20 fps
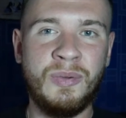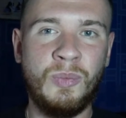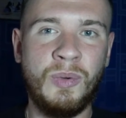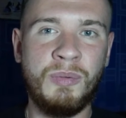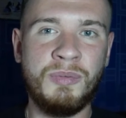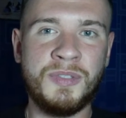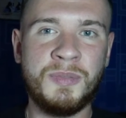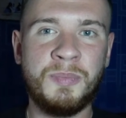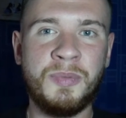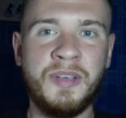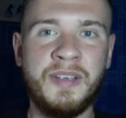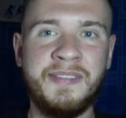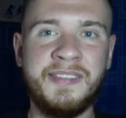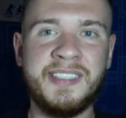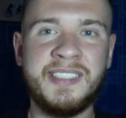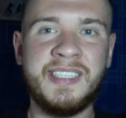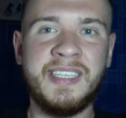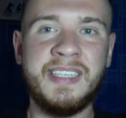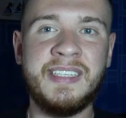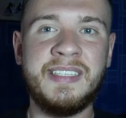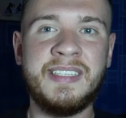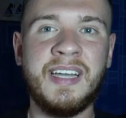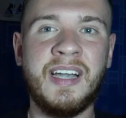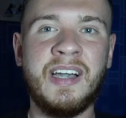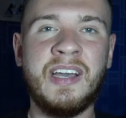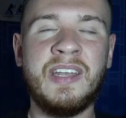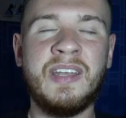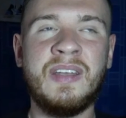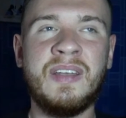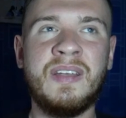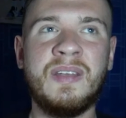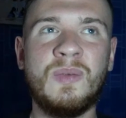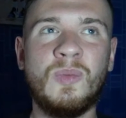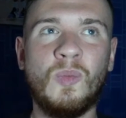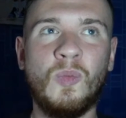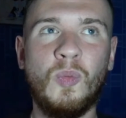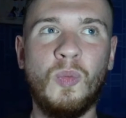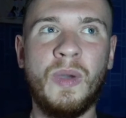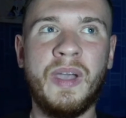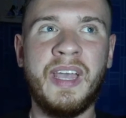what was previously done
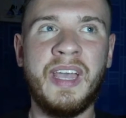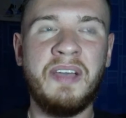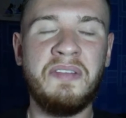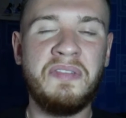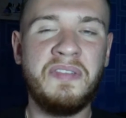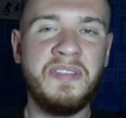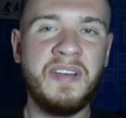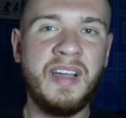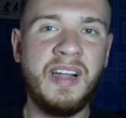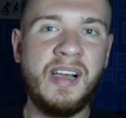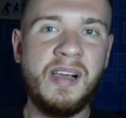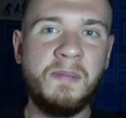with,